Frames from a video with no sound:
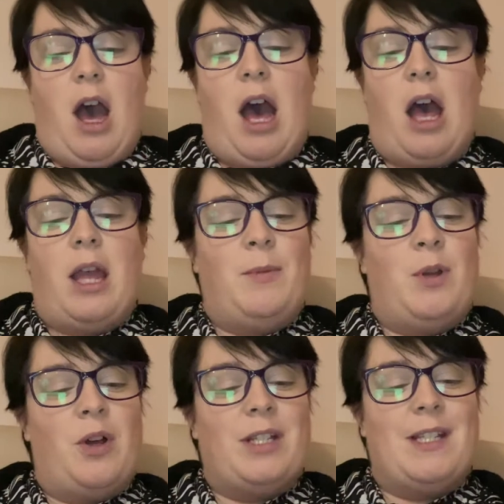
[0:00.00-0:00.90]
I'm
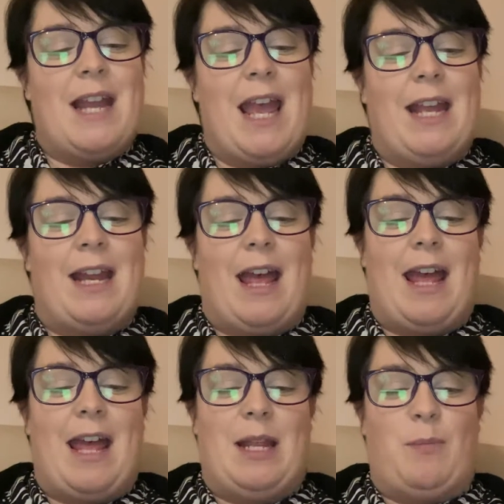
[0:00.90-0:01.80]
not Nana
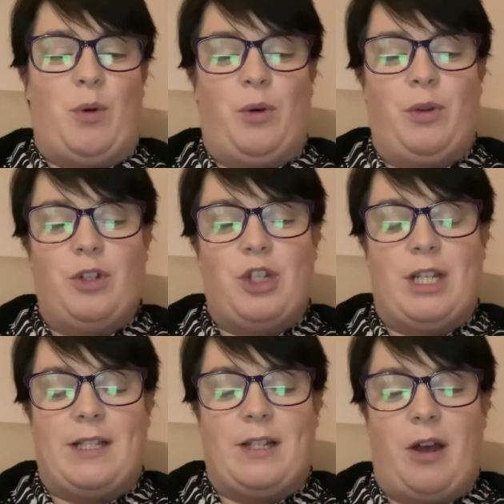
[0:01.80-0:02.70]
anymore, she
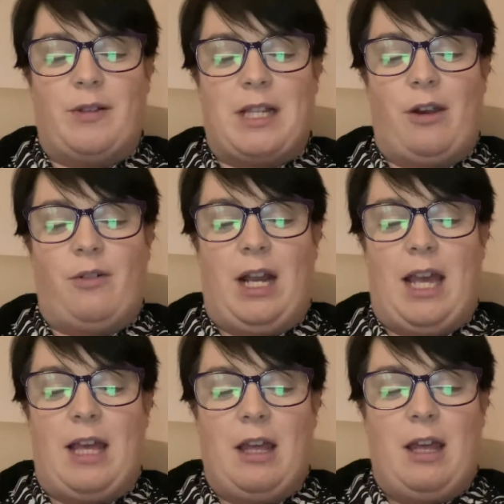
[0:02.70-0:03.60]
snarls
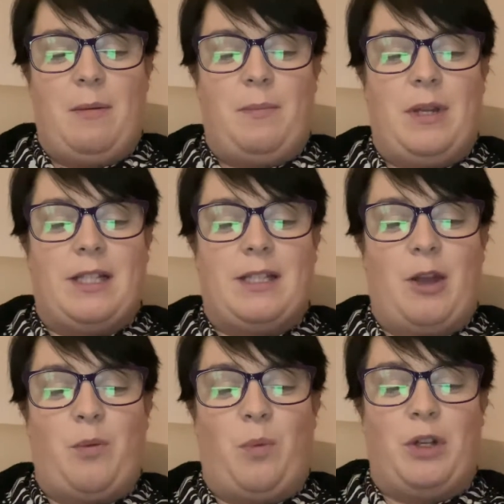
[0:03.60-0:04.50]
angrily, but it's
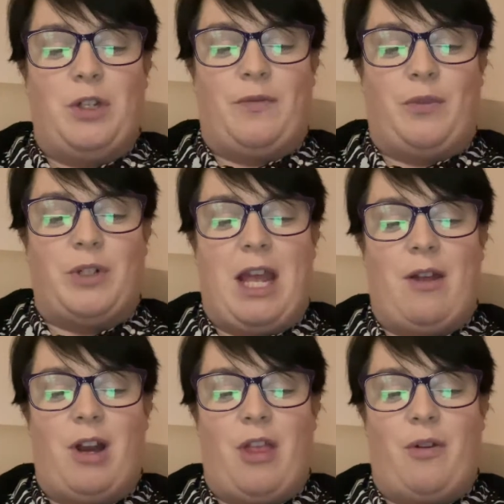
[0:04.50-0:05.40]
so wonderful to hear
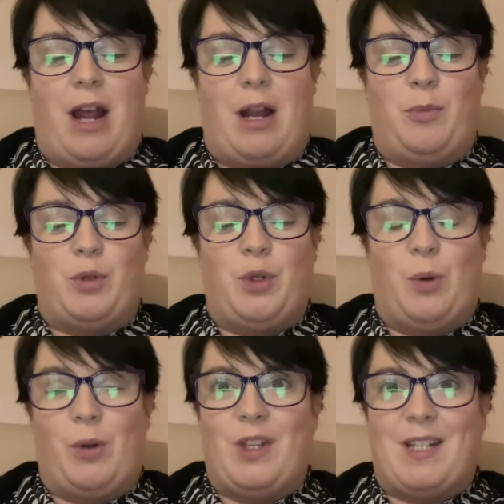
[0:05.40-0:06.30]
another animal
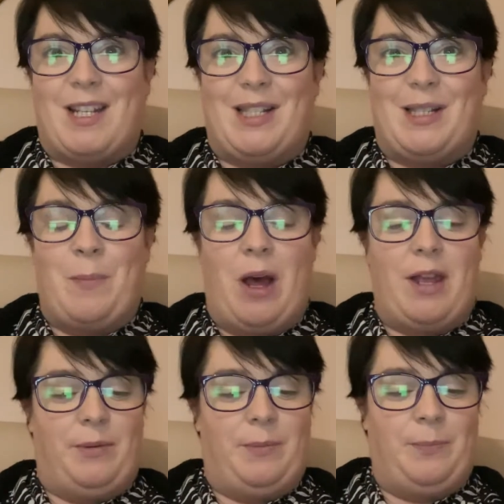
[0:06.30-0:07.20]
talk that I smile.